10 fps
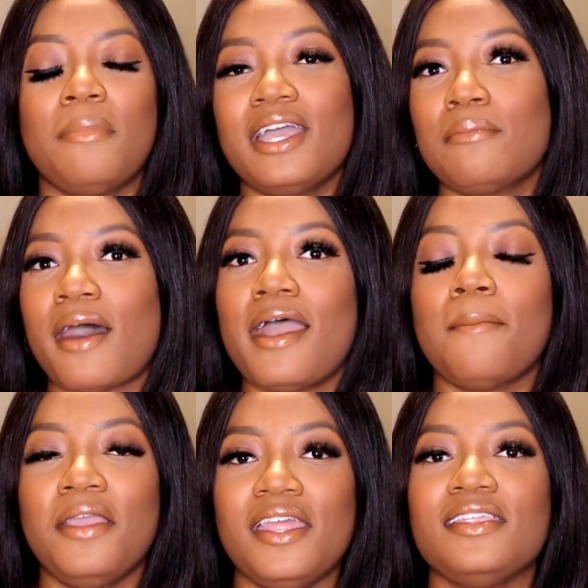but in
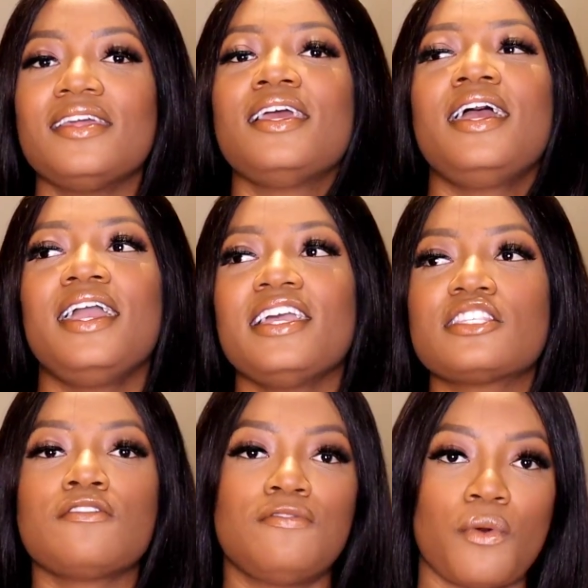my opinion,
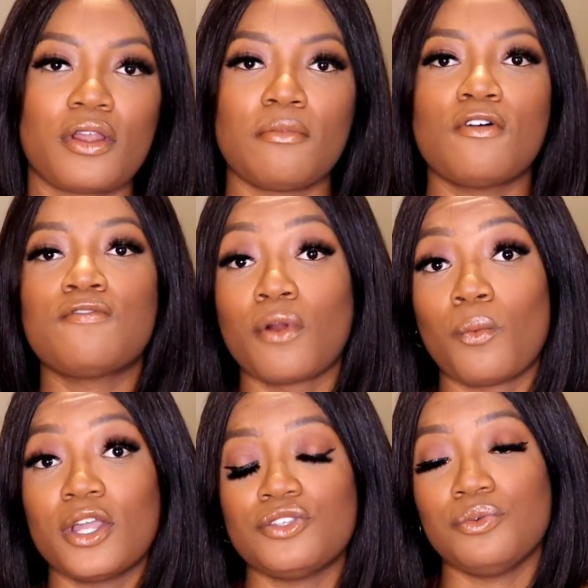it's affordable
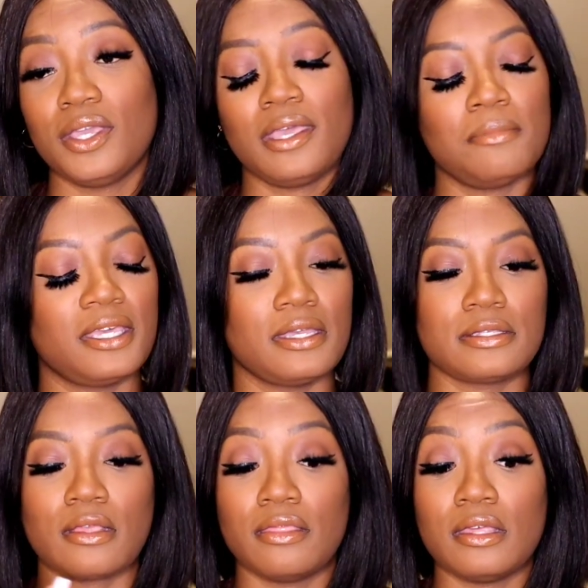for what you get,
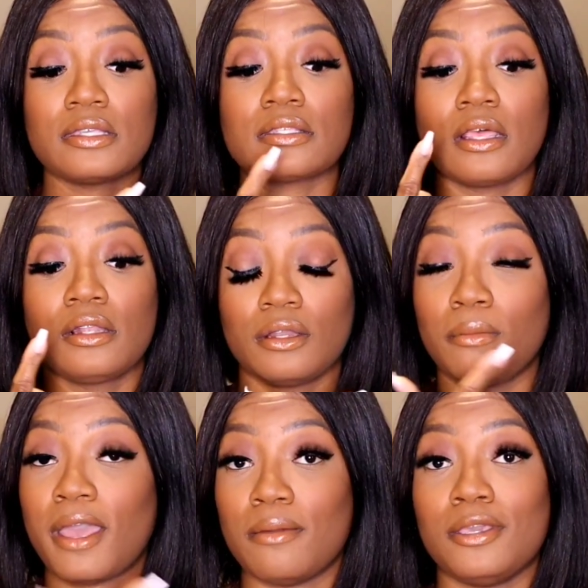because this
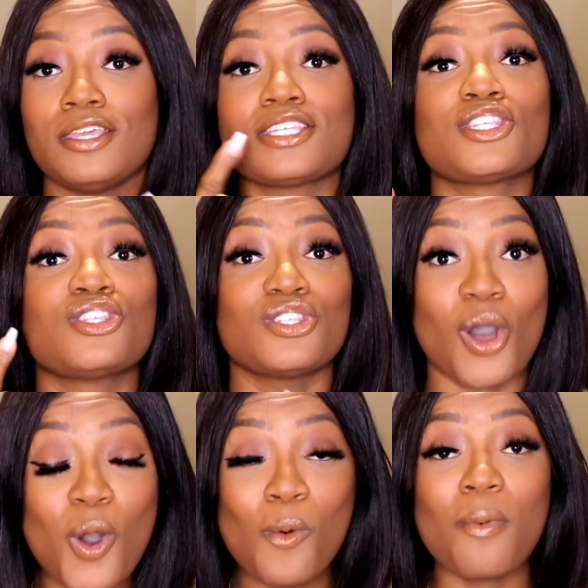little baby is
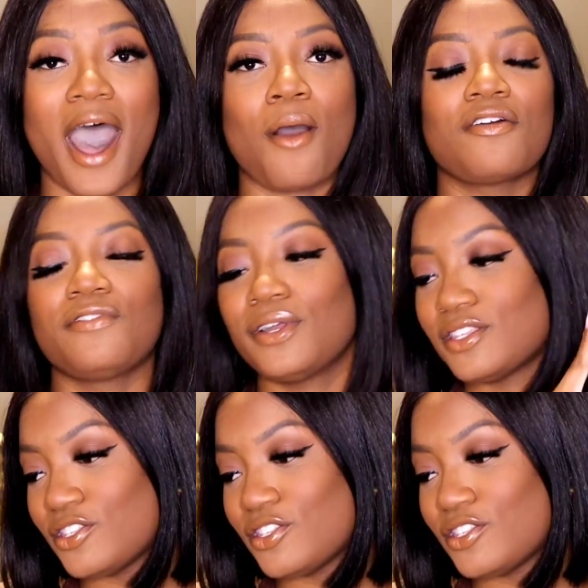so powerful.